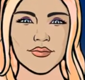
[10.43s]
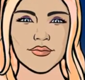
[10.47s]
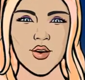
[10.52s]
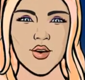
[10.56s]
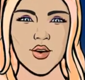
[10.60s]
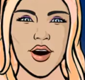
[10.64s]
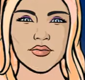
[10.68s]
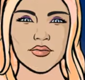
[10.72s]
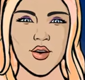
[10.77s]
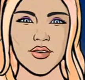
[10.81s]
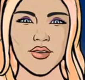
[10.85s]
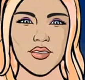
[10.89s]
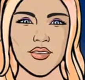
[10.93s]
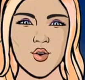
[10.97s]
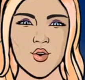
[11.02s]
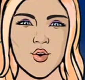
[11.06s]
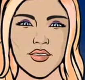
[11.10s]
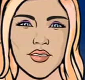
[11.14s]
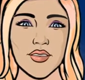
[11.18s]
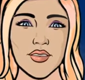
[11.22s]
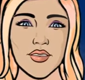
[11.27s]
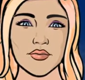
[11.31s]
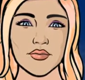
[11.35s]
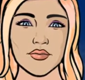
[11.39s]
Robert
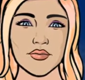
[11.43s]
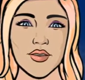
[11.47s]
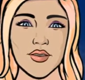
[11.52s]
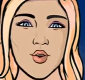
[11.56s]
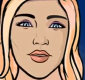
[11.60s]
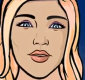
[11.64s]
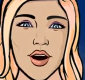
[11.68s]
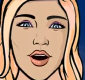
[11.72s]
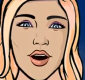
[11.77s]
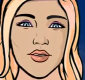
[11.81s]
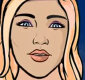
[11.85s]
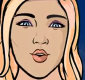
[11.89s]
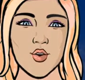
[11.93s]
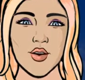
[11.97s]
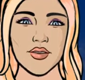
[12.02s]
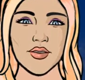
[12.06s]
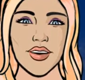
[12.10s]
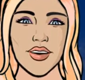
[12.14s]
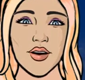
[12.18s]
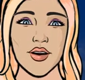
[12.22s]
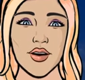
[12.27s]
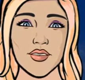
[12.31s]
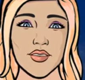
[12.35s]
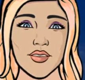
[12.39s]
Hooke, July
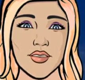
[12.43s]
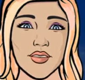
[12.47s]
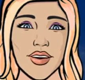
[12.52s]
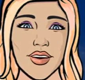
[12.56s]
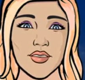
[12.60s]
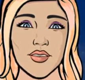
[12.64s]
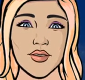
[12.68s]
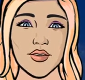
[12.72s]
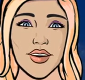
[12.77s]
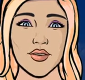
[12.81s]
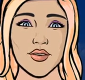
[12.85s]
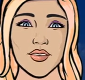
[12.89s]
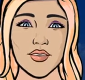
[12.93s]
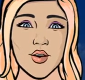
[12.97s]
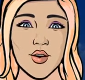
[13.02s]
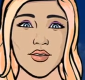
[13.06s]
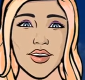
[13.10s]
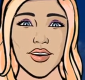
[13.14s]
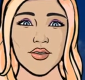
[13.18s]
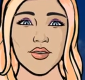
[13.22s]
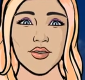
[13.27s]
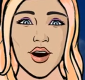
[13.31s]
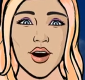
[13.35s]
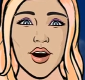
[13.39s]
28,
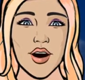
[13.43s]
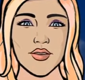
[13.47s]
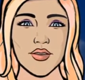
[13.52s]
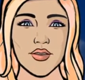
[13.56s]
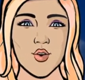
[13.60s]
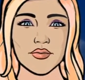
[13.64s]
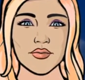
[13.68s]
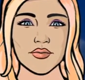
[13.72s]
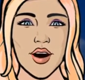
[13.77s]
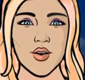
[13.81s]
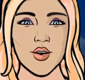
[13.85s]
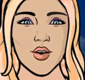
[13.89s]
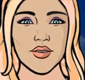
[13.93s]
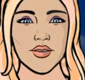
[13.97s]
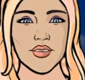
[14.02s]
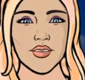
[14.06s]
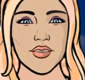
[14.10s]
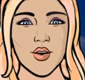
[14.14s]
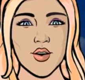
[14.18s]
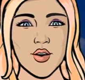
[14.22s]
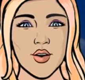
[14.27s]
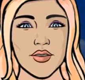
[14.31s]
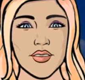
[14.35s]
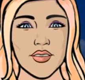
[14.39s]
1635 to March
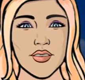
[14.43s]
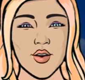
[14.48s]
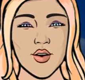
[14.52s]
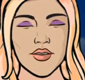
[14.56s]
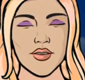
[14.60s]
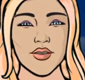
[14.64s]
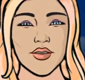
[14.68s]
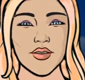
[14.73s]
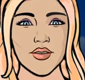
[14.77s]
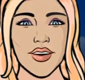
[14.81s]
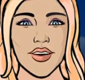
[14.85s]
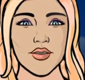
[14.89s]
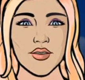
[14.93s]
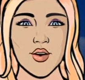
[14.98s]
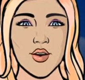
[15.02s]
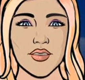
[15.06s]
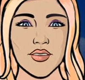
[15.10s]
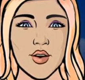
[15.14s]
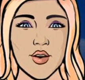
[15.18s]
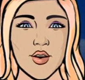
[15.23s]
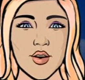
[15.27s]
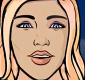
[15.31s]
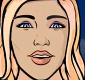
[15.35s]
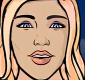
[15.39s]
3,
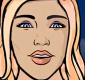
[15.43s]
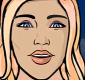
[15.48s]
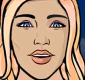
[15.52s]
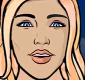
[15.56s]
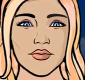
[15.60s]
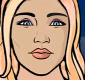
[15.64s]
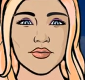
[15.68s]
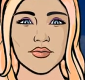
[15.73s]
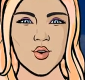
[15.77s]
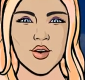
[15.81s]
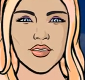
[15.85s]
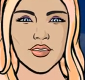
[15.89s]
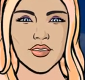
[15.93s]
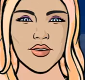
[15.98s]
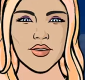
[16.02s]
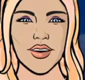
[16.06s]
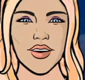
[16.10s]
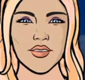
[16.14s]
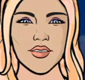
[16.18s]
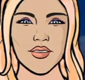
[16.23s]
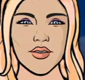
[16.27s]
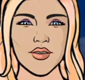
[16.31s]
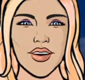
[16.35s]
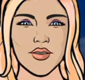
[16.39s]
1703, was an
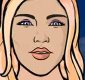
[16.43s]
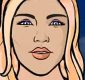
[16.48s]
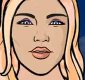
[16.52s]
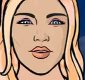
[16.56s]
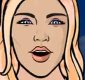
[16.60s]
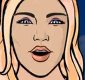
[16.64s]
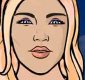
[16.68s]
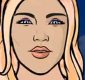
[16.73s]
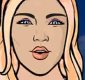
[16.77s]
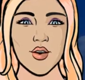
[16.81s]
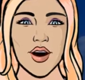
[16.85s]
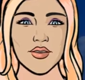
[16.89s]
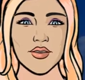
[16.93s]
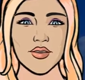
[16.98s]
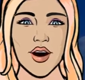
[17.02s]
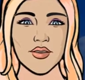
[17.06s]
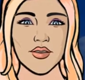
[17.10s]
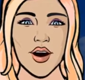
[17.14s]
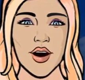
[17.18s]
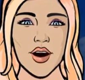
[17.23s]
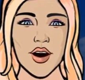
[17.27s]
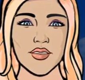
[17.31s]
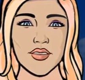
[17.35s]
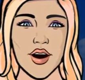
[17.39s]
English natural
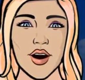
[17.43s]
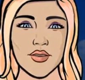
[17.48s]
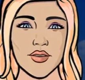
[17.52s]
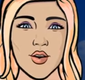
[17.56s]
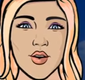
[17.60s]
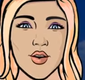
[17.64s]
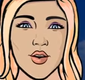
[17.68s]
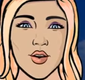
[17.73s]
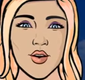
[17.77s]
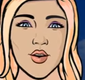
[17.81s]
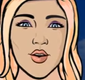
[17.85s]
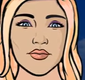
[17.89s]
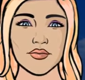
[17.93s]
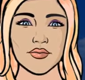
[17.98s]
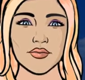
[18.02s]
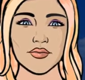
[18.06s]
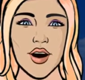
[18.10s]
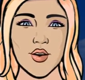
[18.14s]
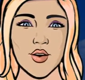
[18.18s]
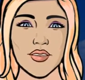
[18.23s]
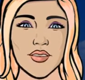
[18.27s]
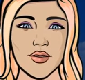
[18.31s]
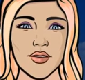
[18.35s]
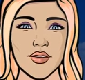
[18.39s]
philosopher,
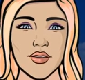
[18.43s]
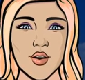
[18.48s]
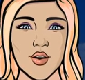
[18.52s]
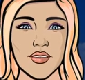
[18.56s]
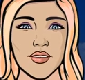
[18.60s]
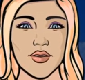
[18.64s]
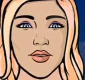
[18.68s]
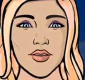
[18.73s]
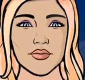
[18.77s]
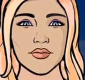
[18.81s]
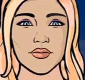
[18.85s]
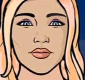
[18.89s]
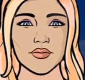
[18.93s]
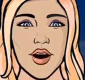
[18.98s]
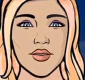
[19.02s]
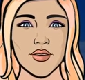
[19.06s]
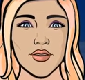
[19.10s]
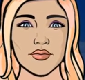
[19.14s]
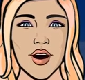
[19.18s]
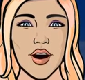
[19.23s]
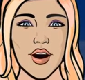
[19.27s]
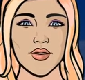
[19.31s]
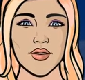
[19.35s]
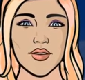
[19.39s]
architect,
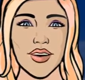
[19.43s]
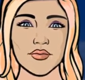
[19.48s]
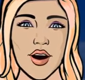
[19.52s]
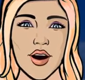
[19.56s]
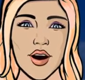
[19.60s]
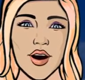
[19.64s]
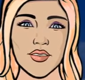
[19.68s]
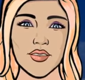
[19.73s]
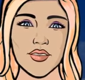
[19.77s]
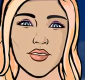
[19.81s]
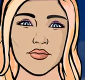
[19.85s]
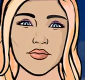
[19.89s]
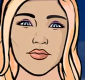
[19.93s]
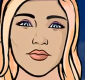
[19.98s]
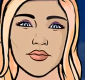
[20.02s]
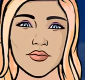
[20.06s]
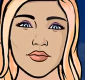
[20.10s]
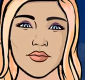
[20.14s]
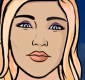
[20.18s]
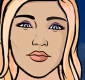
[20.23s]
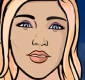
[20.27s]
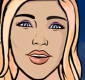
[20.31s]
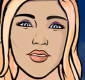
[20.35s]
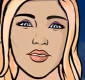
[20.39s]
and polymath.
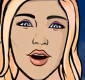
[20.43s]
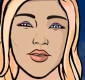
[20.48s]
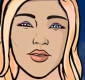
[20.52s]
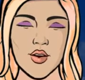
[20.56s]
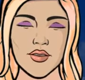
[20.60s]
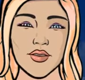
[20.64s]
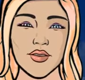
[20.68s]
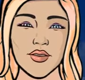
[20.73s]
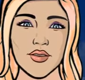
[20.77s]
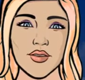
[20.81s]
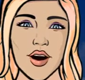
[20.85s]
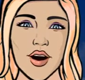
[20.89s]
His adult